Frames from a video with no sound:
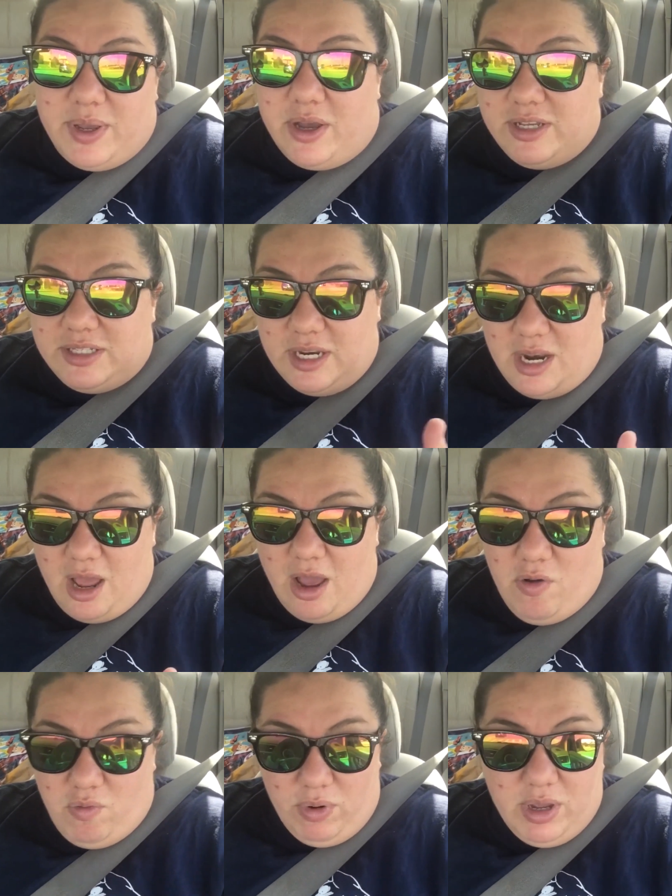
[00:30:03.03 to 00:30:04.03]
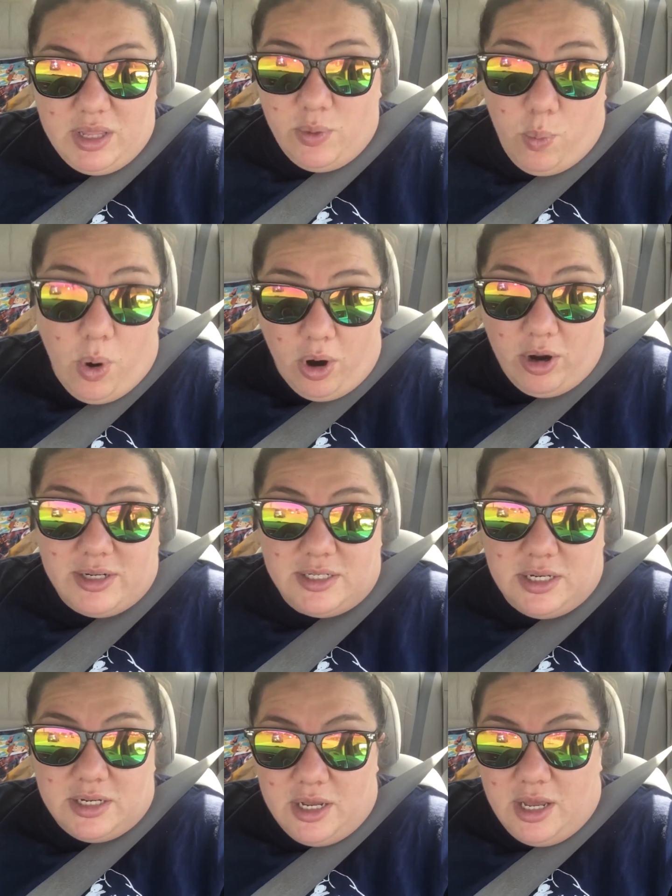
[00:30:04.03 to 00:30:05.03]
because it really
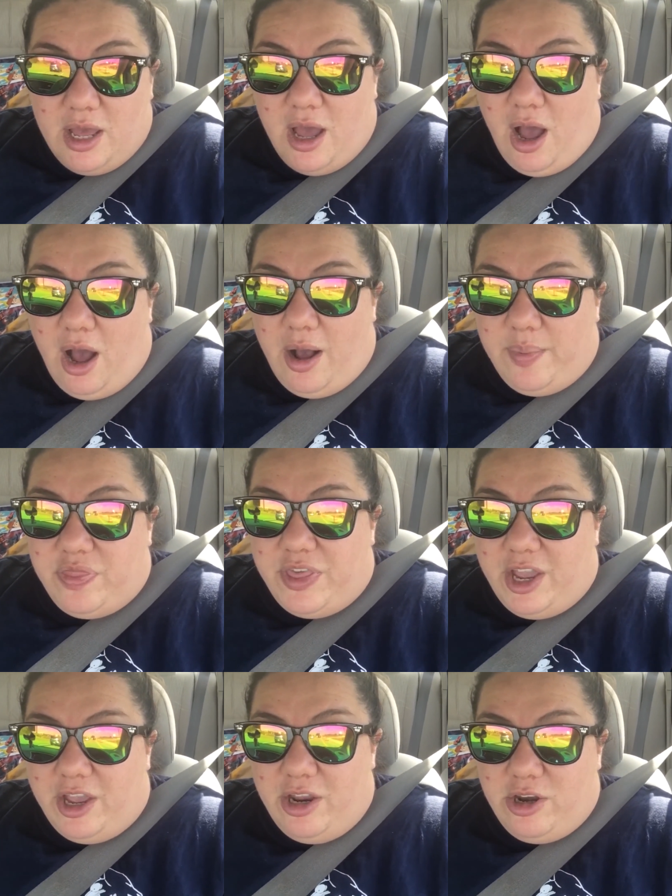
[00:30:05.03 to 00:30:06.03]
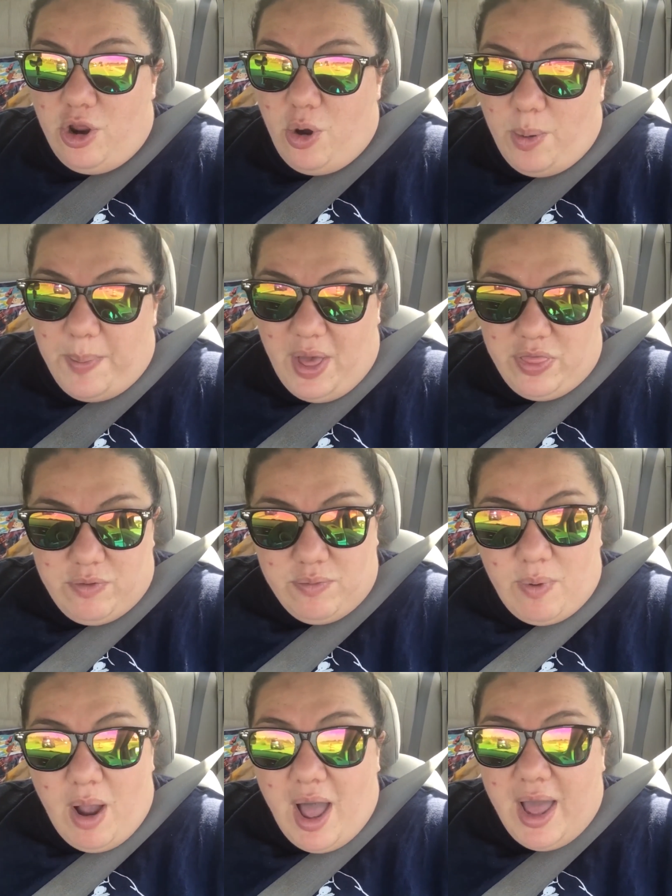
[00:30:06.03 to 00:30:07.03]
worked. They know about the
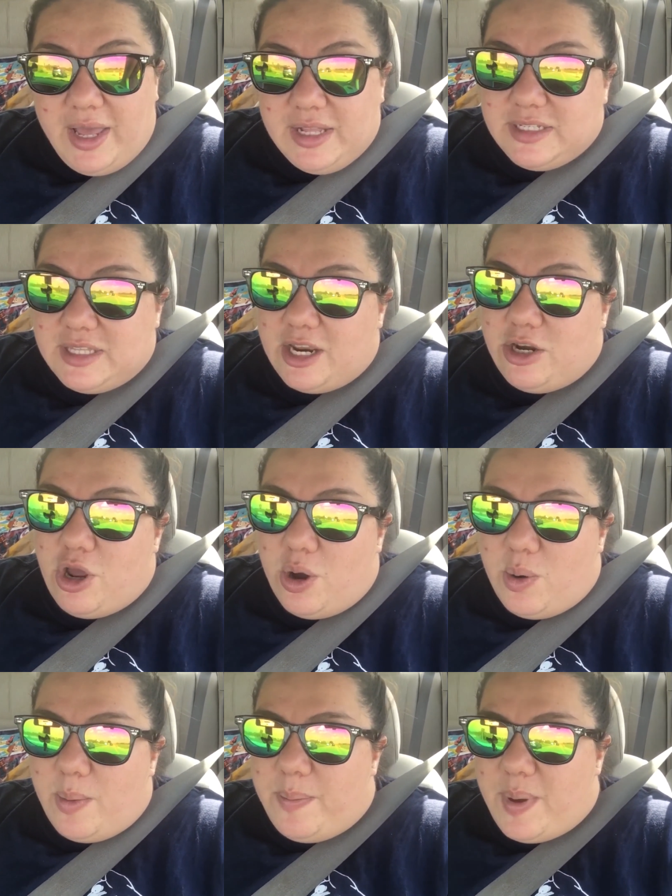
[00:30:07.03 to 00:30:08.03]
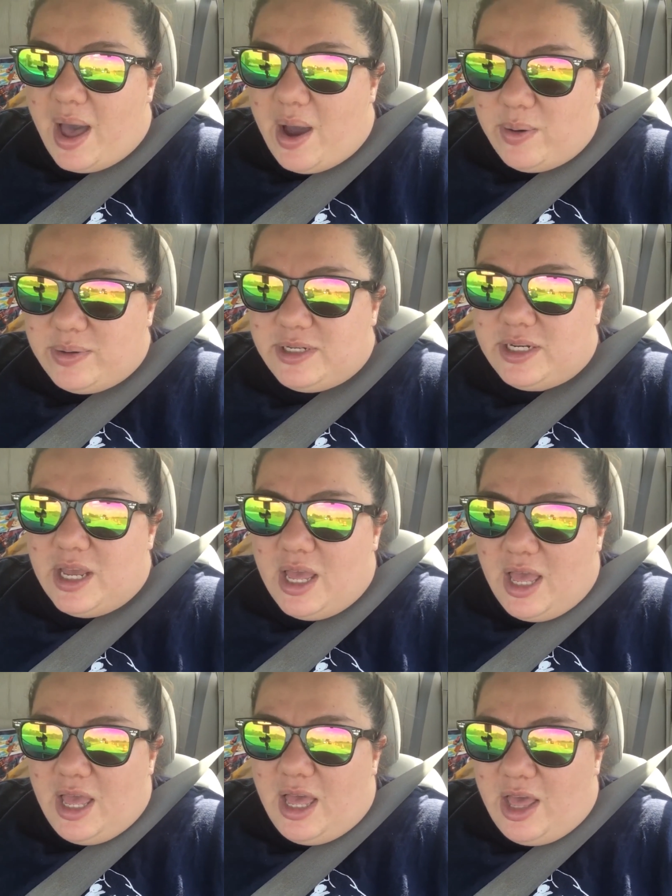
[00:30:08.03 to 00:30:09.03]
rides, they know about
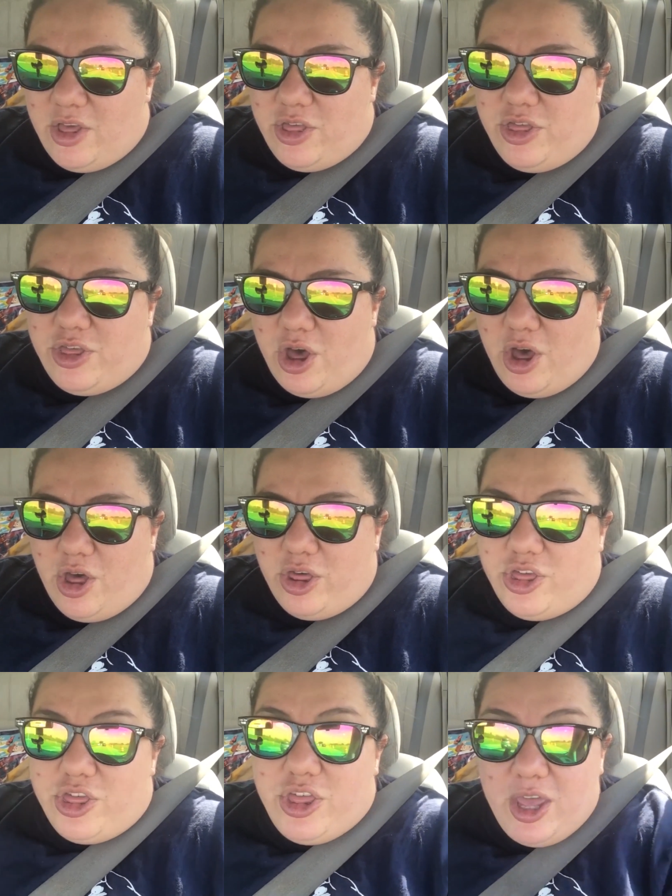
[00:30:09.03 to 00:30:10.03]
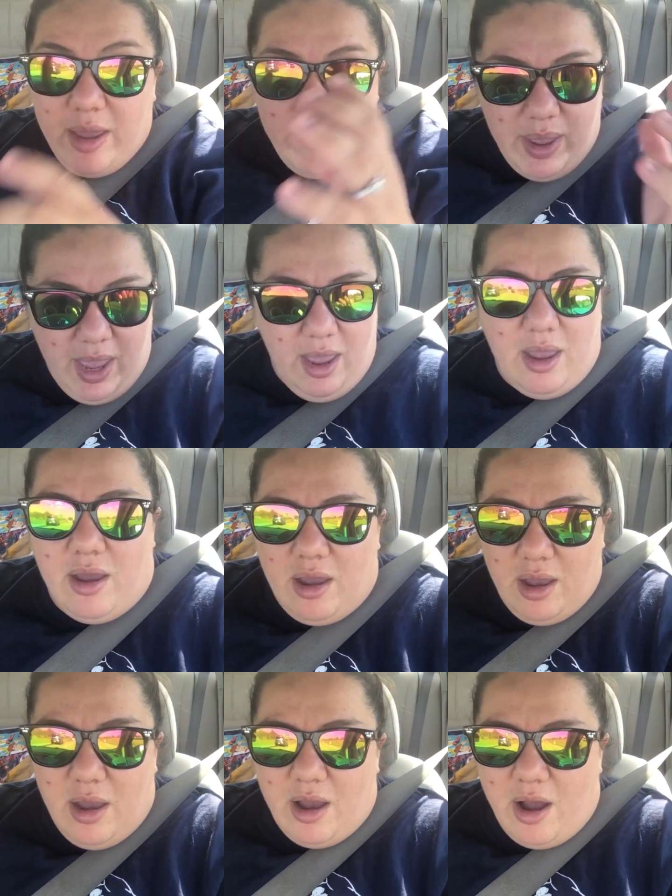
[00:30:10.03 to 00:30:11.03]
the theming
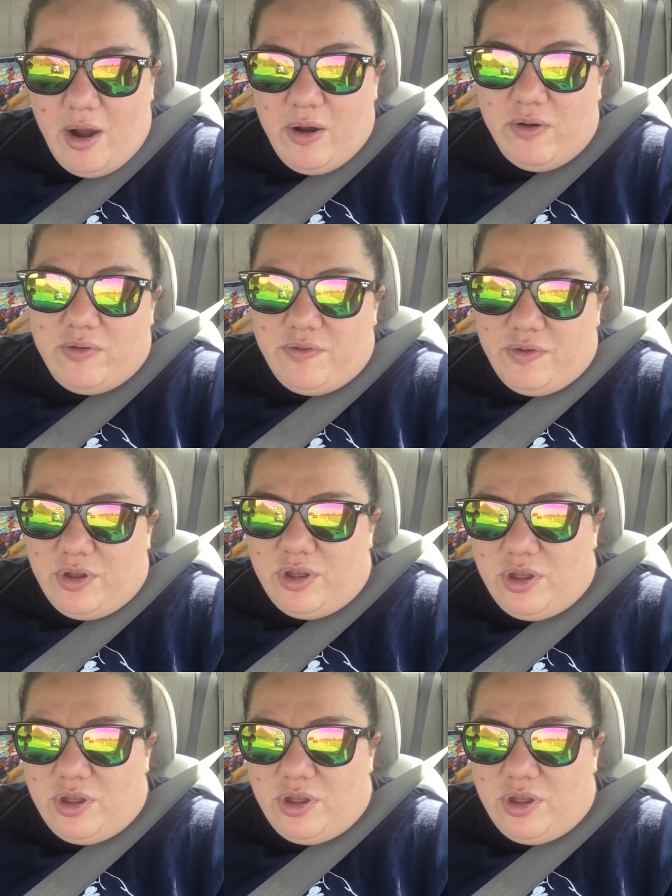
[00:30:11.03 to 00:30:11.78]
of